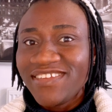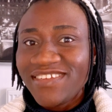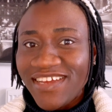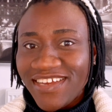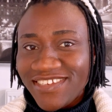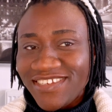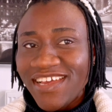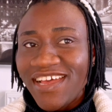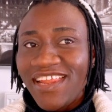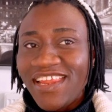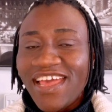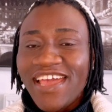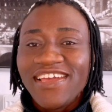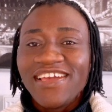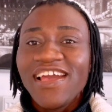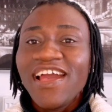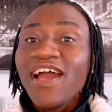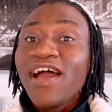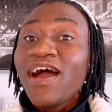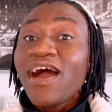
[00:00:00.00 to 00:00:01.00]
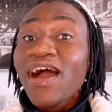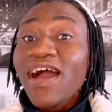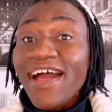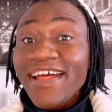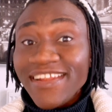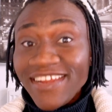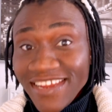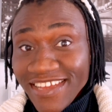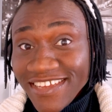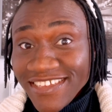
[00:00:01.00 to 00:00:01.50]
dash her like
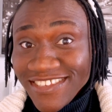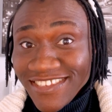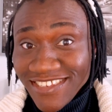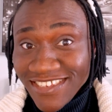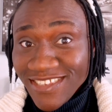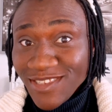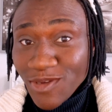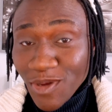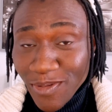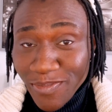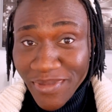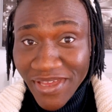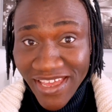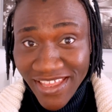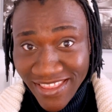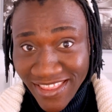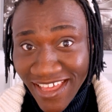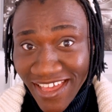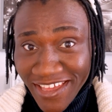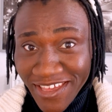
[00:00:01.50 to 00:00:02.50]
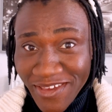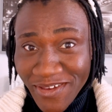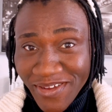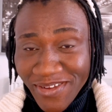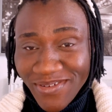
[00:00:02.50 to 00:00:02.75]
at least she told me a thank you.